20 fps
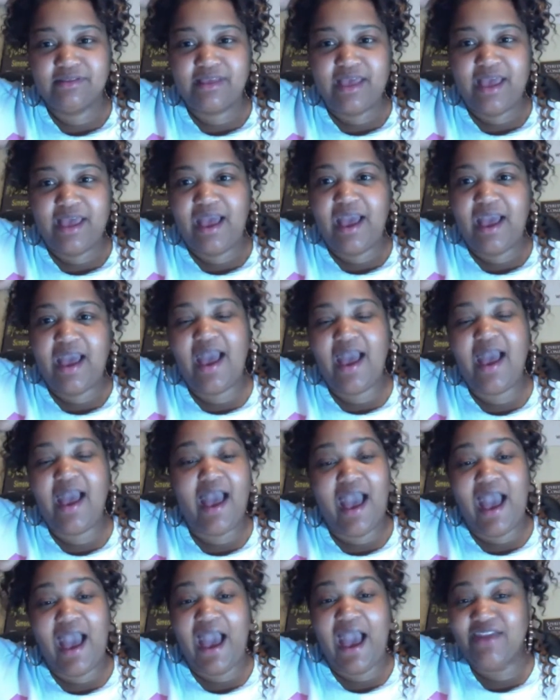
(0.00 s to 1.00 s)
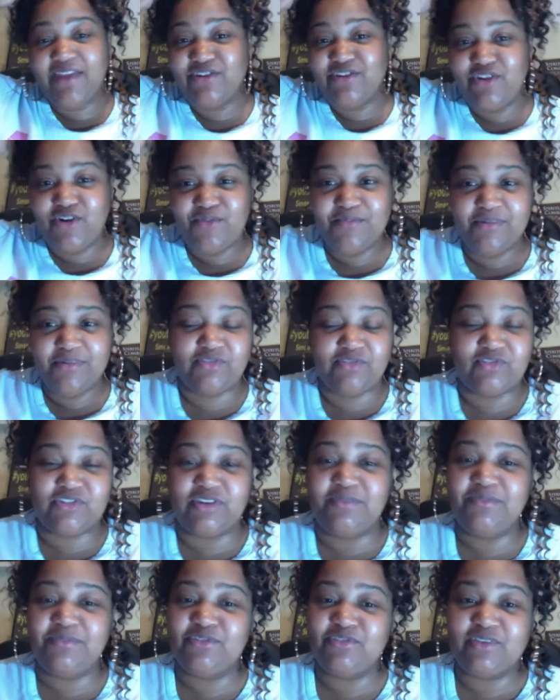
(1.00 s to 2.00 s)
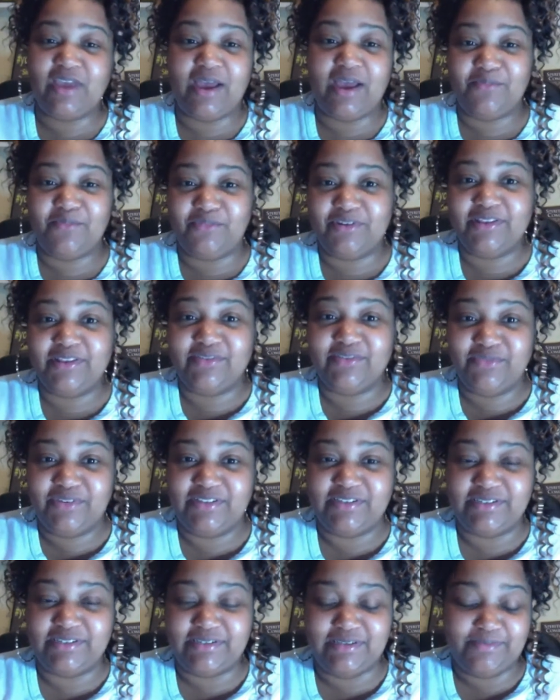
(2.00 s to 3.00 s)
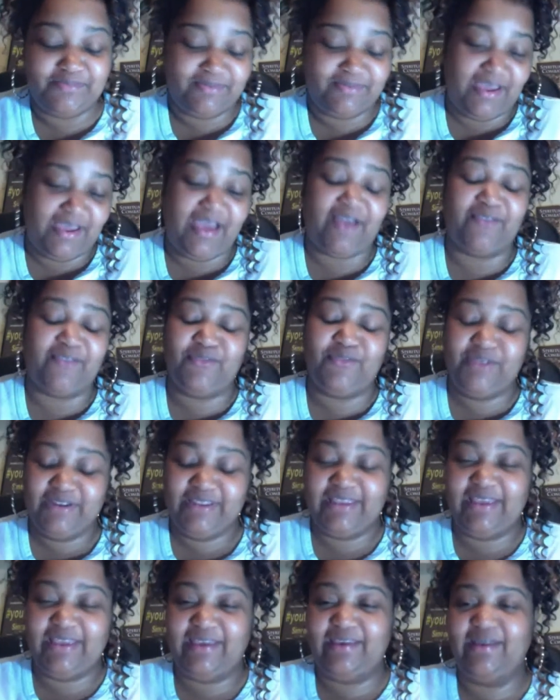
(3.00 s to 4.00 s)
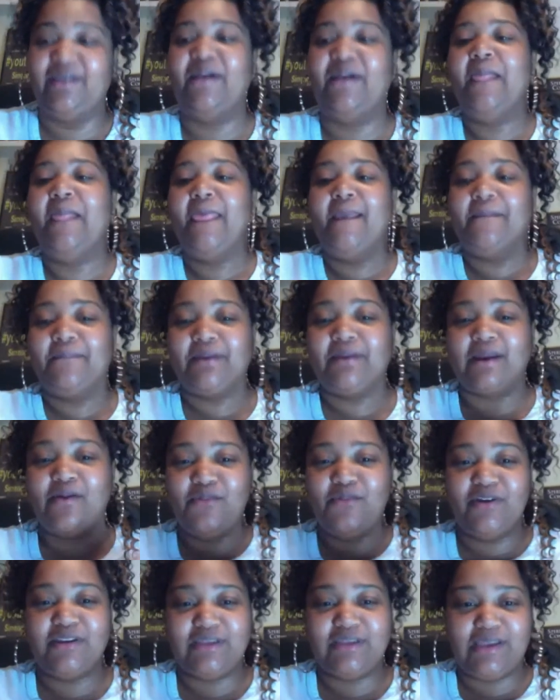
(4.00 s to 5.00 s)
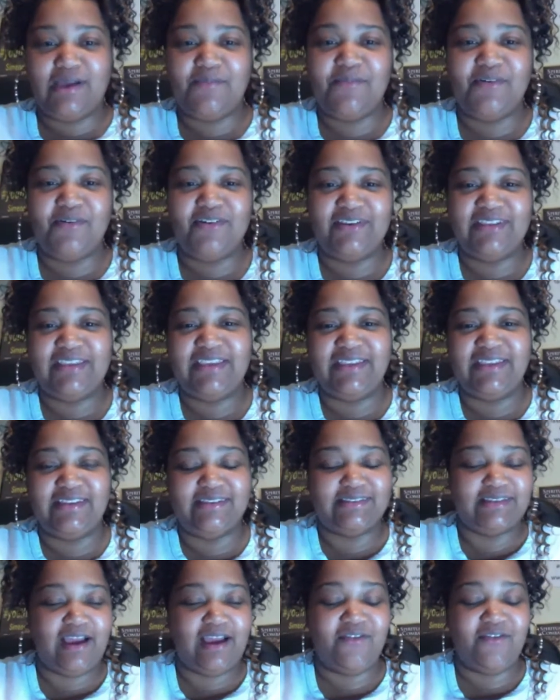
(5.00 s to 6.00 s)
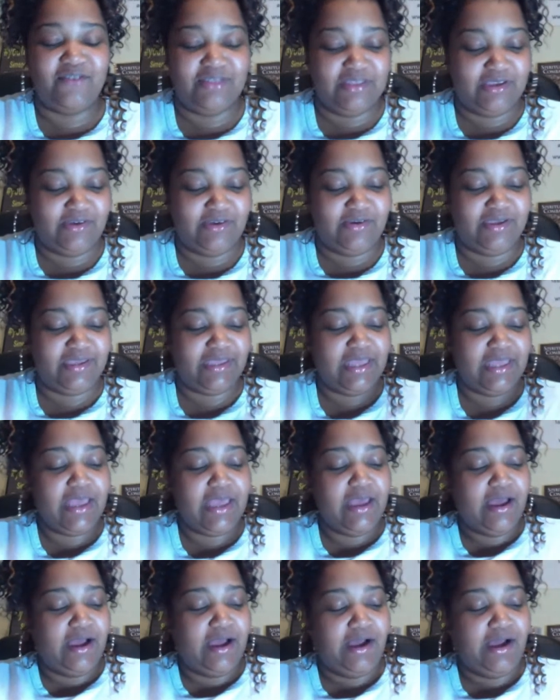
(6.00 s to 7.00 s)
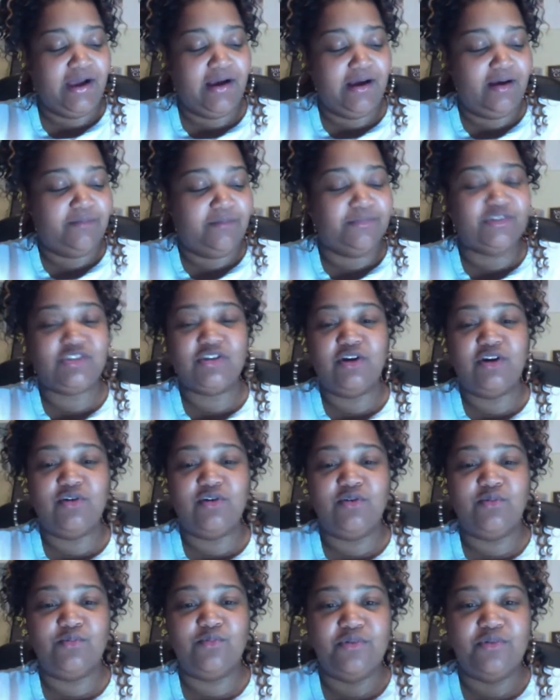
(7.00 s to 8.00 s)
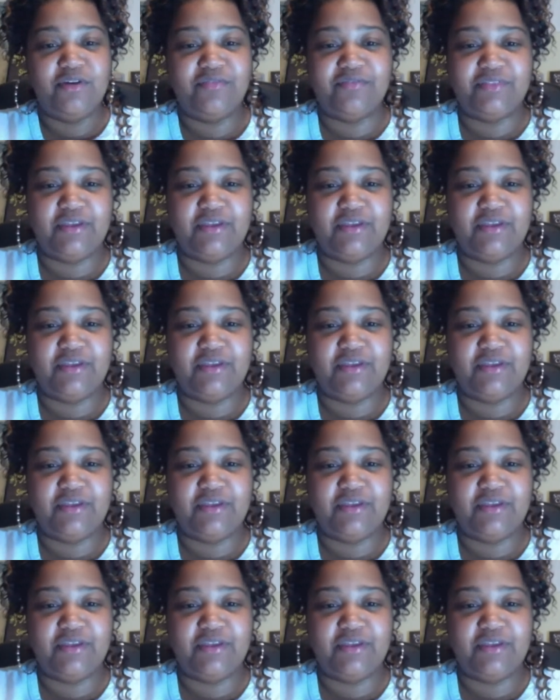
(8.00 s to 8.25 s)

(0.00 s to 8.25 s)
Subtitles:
I know, Miss Rochelle. Miss Rochelle, I'm really sleepy. I really am. But I want to come on and get this out really quick. So when